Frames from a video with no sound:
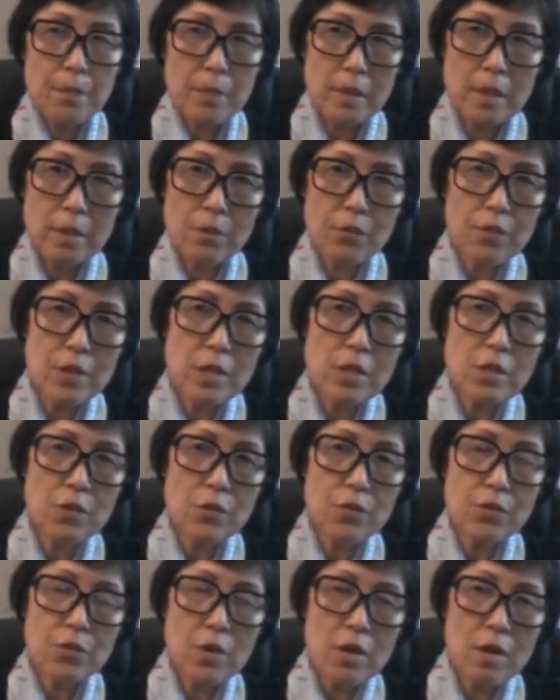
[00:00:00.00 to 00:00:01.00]
The
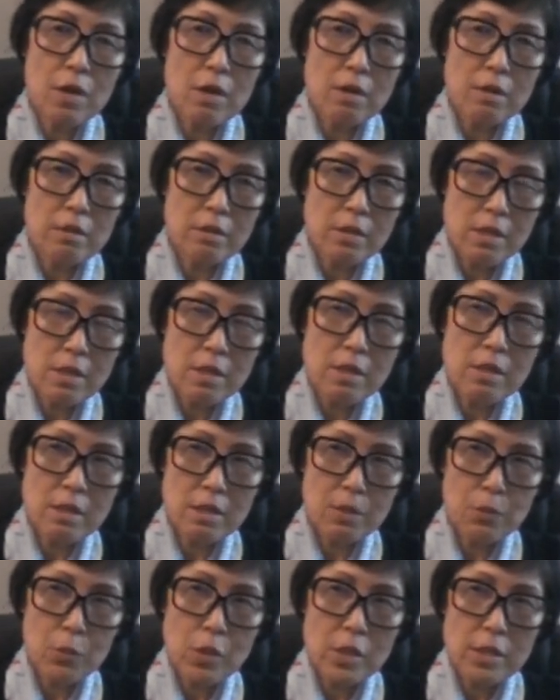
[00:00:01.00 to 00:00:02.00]
video uh,
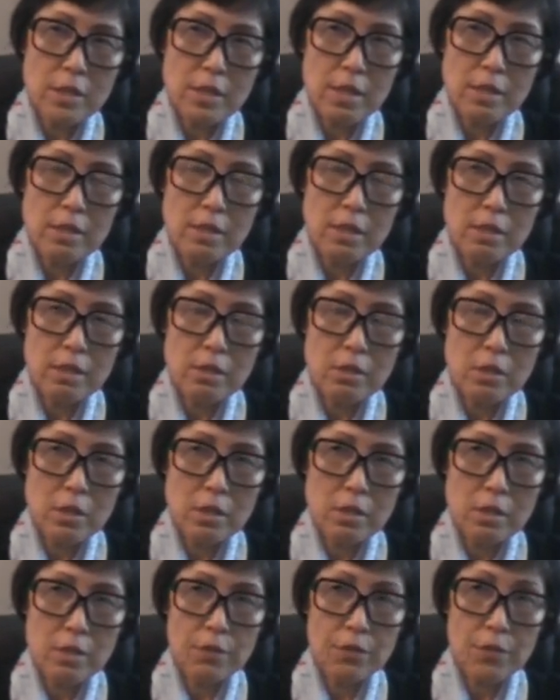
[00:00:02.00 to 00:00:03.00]
here presented
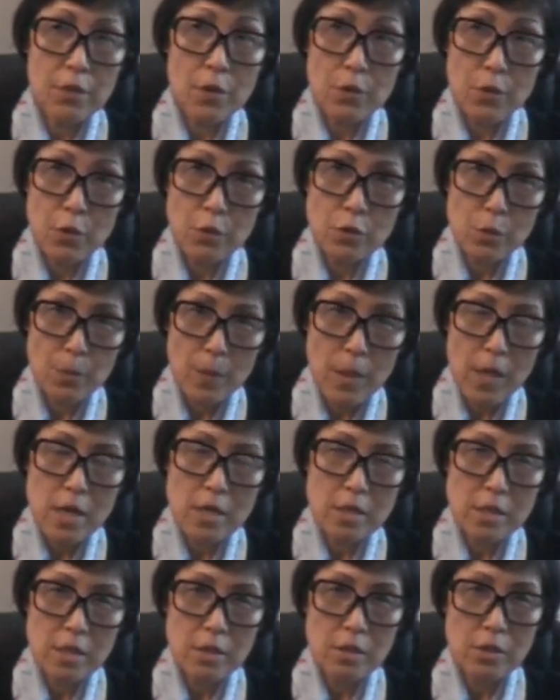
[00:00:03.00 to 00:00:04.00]
just for those
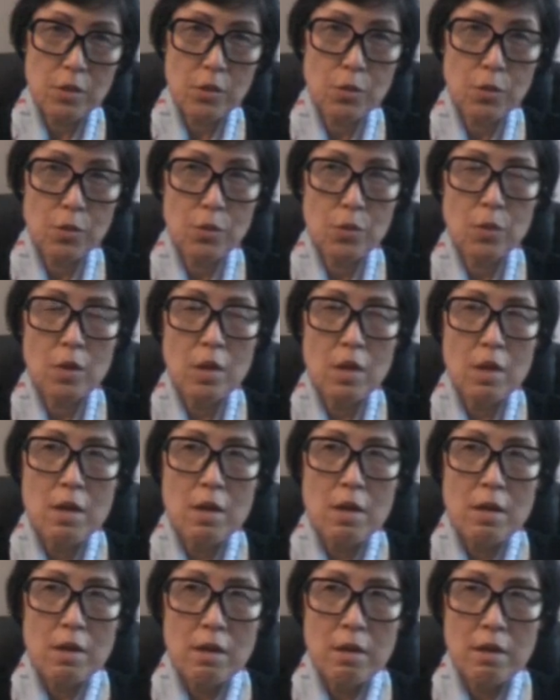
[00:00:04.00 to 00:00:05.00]
patients who
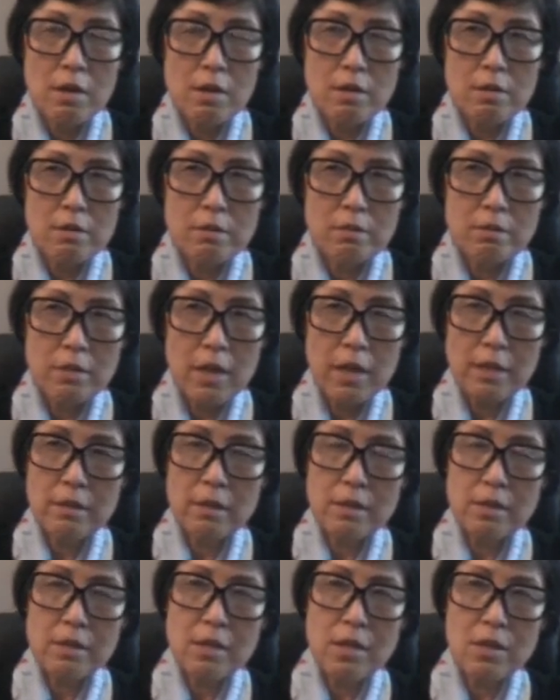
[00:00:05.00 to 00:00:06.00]
uh, had
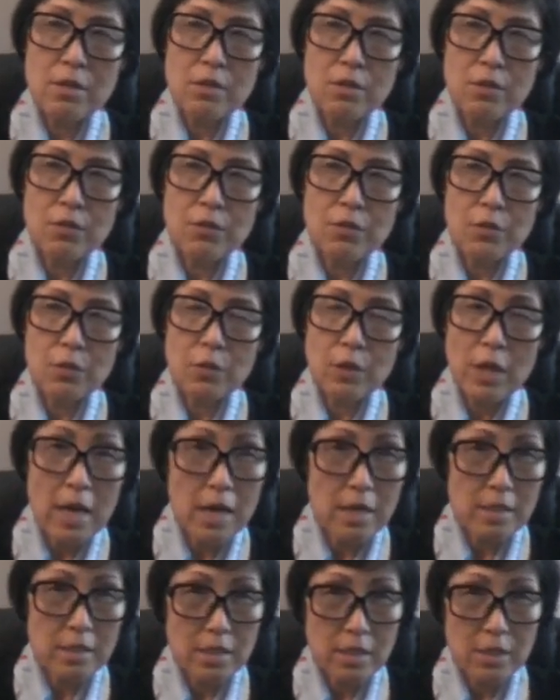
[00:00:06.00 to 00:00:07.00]
this kind of
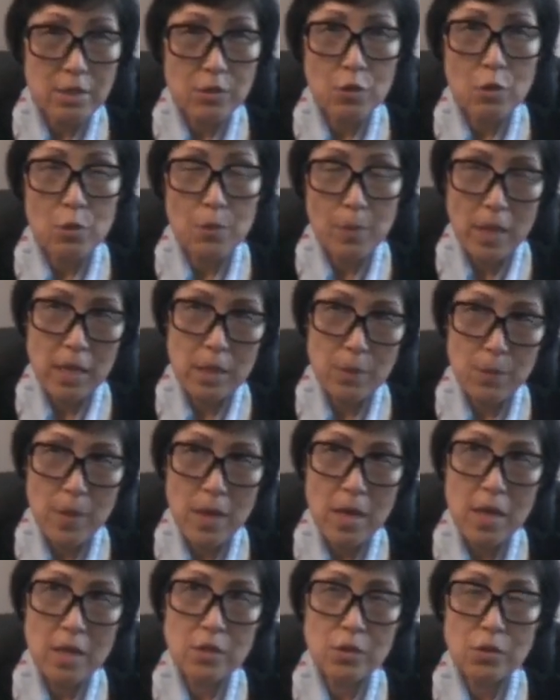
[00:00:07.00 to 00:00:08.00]
headaches or back
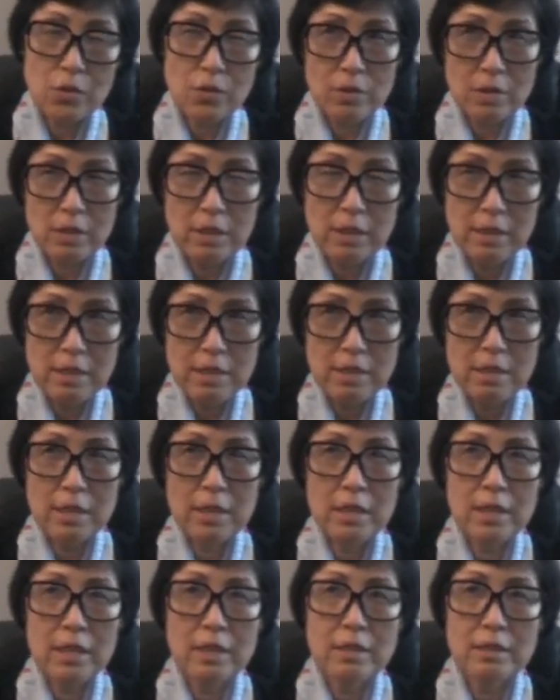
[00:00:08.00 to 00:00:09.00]
pains to the clinic
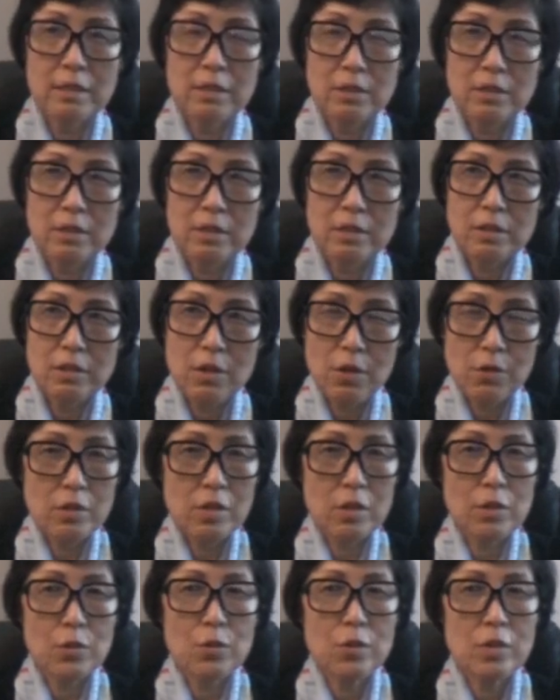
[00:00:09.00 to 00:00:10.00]
and the
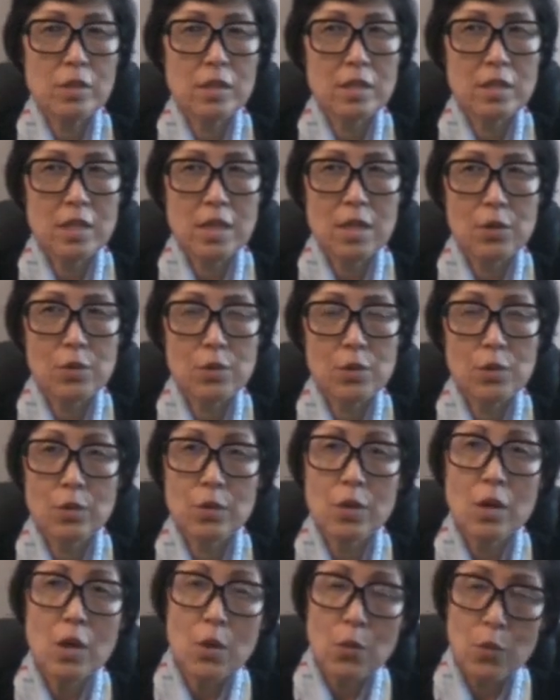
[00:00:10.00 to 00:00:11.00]
doctor couldn't tell you
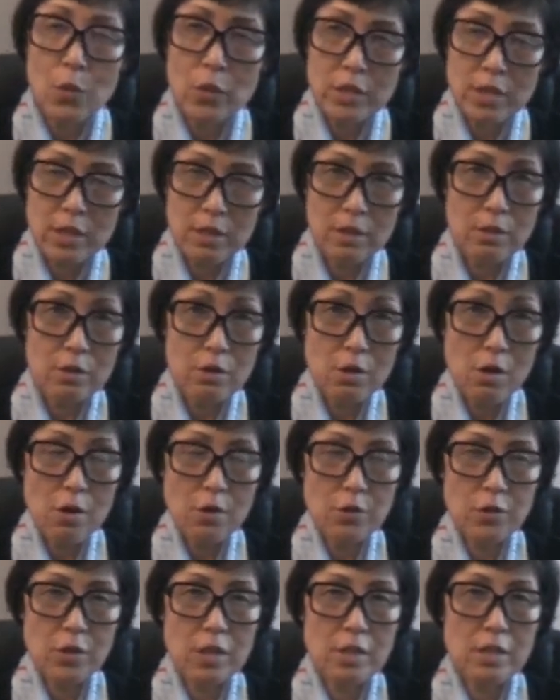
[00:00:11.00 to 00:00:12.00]
what are the
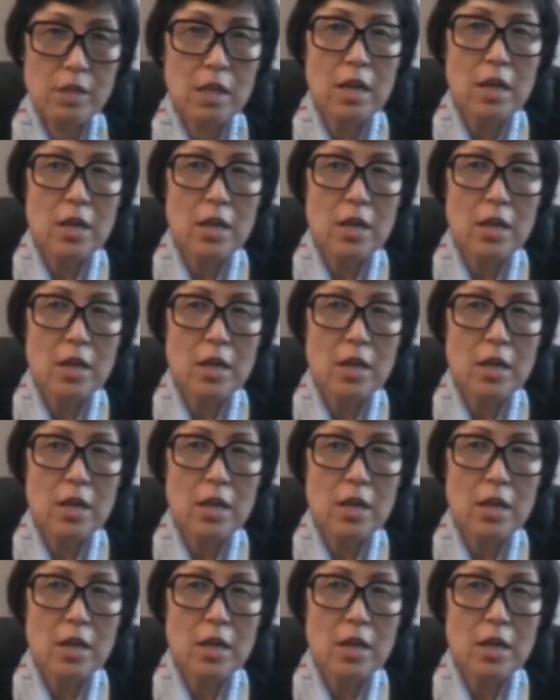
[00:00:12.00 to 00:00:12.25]
causes.